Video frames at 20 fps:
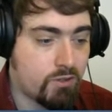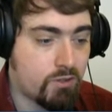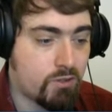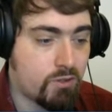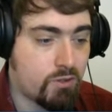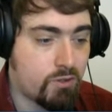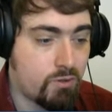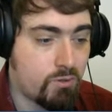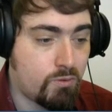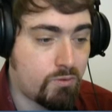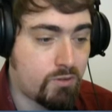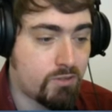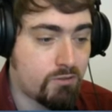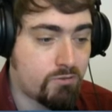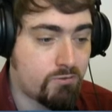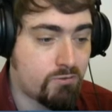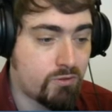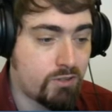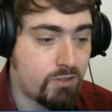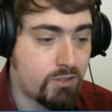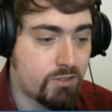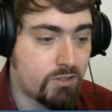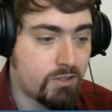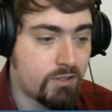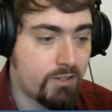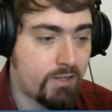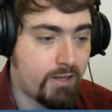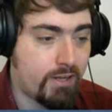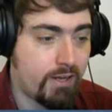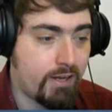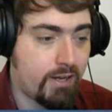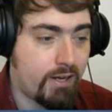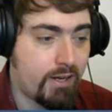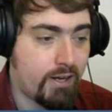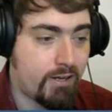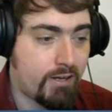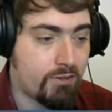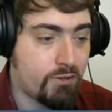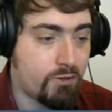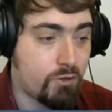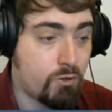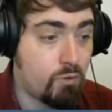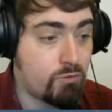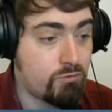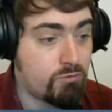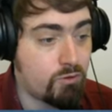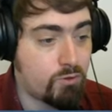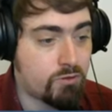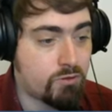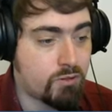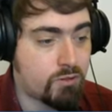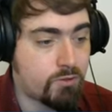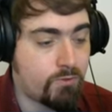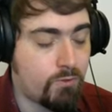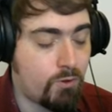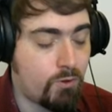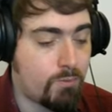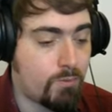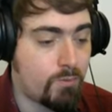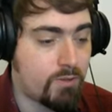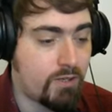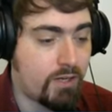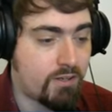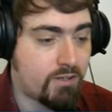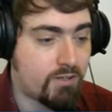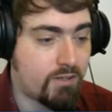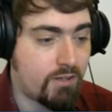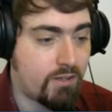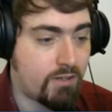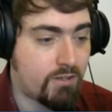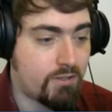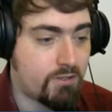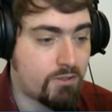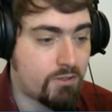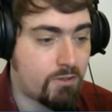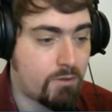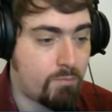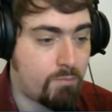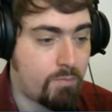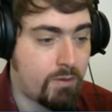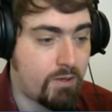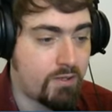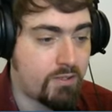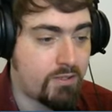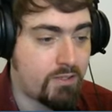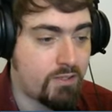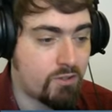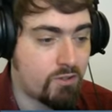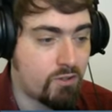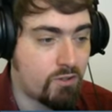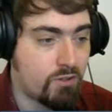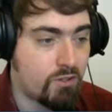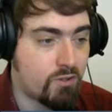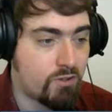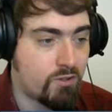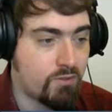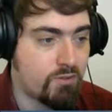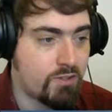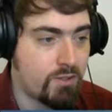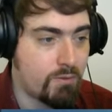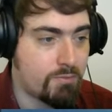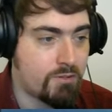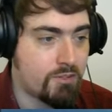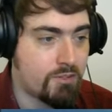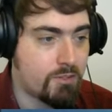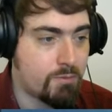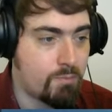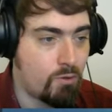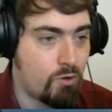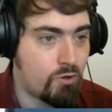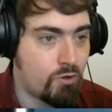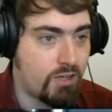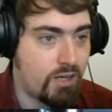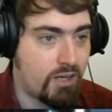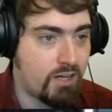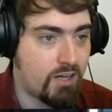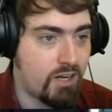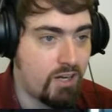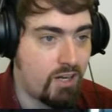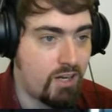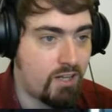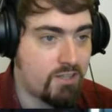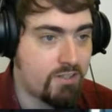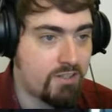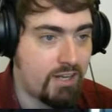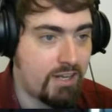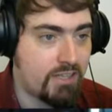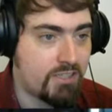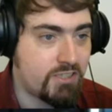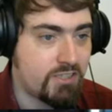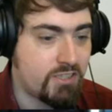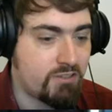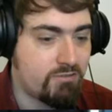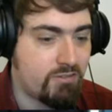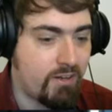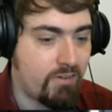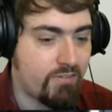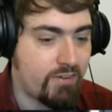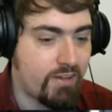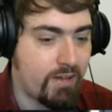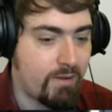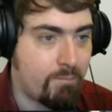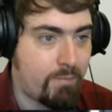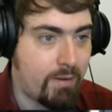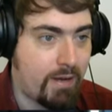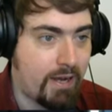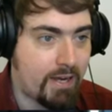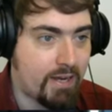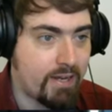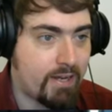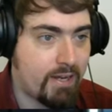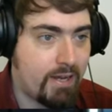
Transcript: two destroyers in there and two cruisers for Bodexius, but he's got a lot of subs in support, and Khal is actually driving him back.